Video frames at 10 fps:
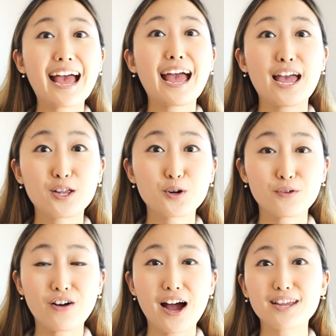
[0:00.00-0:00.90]
and you're
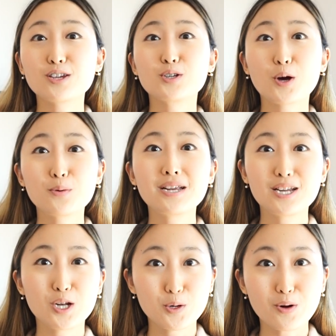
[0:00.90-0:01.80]
fine. You don't need
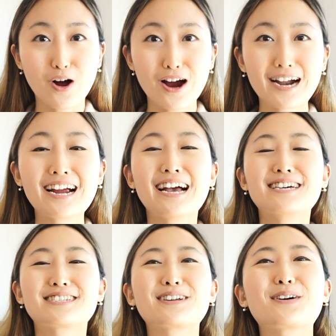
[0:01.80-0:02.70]
a new car.
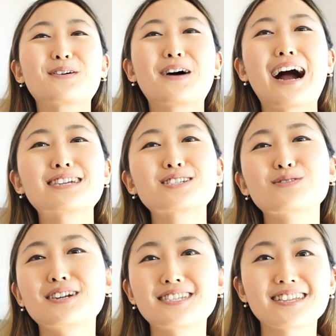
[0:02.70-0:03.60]
So I just
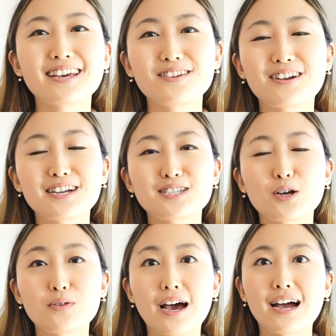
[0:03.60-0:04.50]
wanted to let you guys
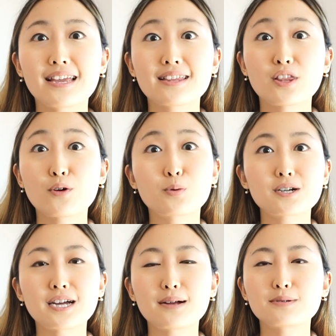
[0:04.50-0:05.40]
know that there were
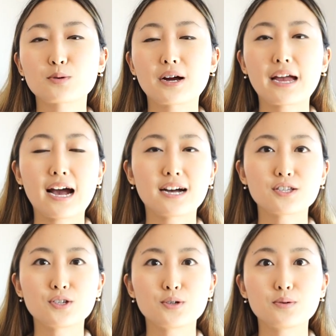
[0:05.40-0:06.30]
times where I had
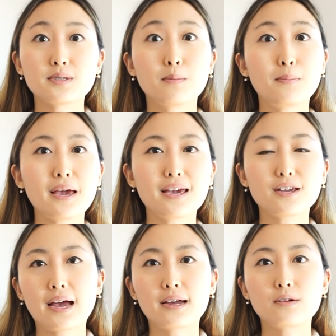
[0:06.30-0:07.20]
to debate
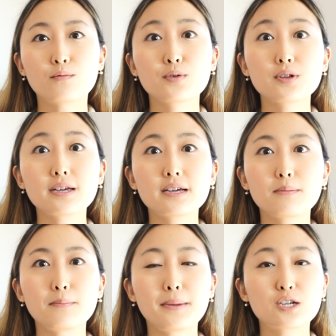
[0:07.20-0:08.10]
and
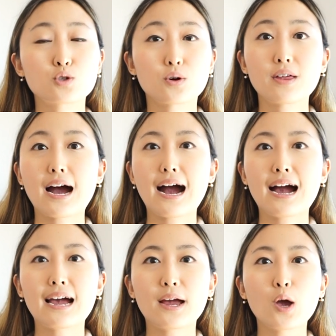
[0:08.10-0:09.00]
really make sure that
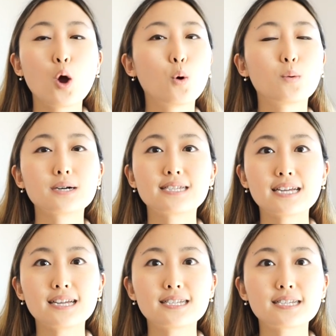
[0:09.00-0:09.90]
I
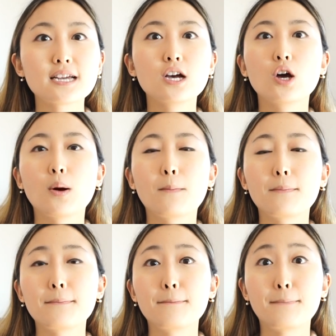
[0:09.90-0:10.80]
wasn't
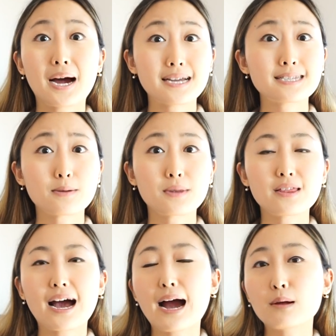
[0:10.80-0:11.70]
buying something
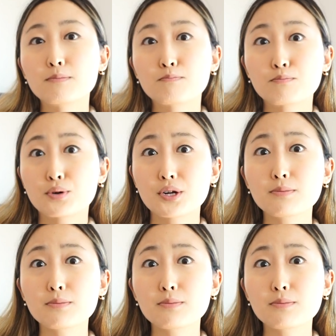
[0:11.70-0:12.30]
that I pretty